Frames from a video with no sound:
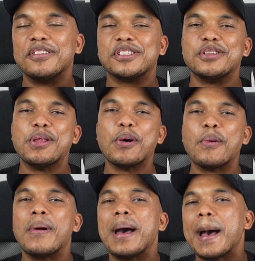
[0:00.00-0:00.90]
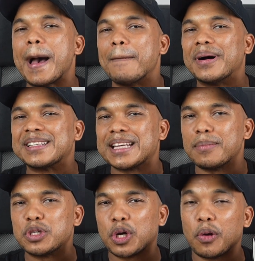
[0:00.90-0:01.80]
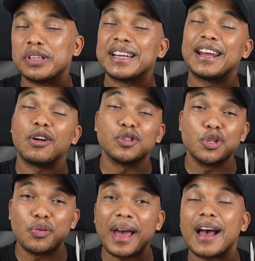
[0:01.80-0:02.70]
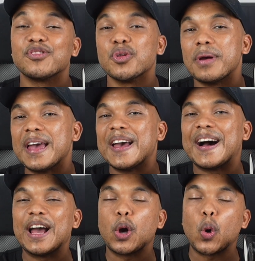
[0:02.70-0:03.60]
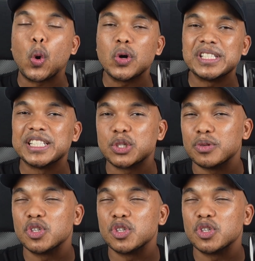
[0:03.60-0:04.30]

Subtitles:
is to know about cybersecurity. And I also do have some AI courses as well.